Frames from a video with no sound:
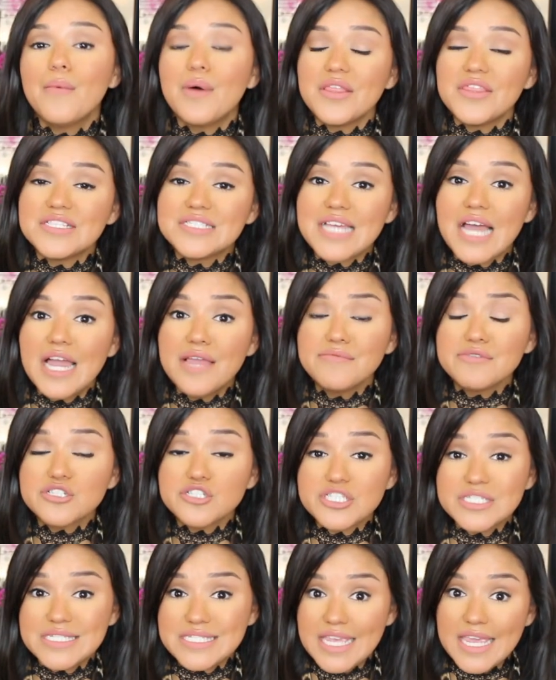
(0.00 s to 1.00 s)
By the time
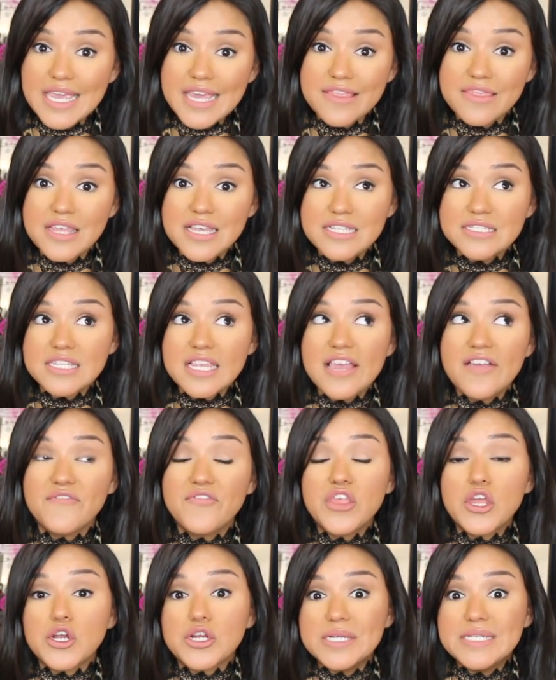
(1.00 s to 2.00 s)
you're seeing this,
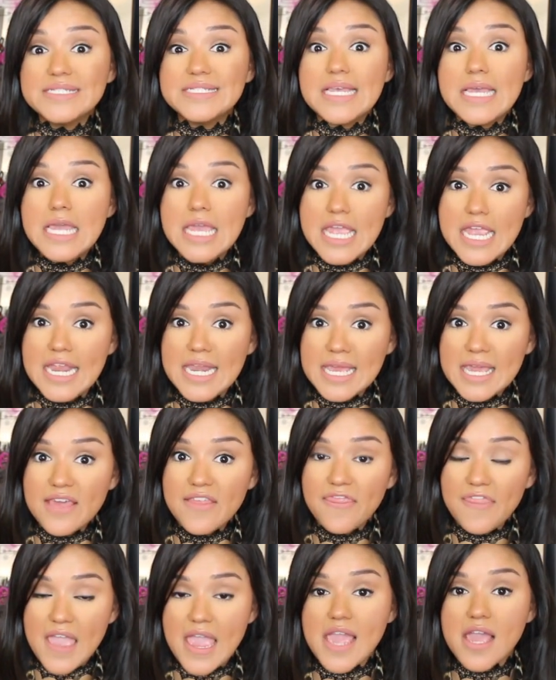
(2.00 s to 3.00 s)
if there is
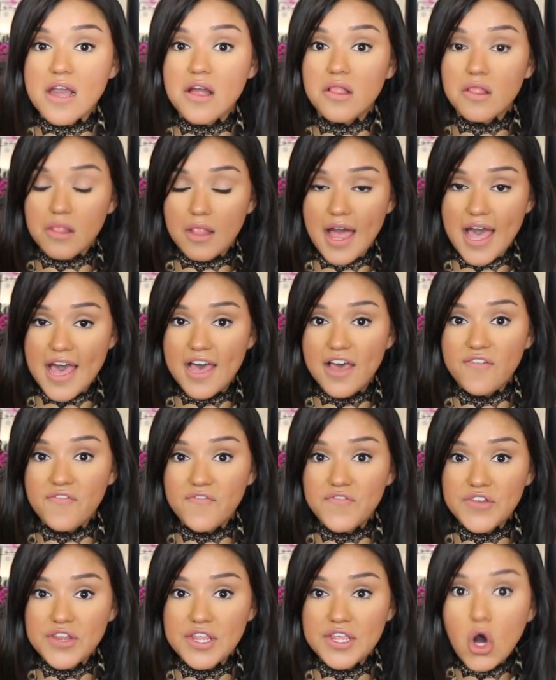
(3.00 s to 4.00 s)
anything left,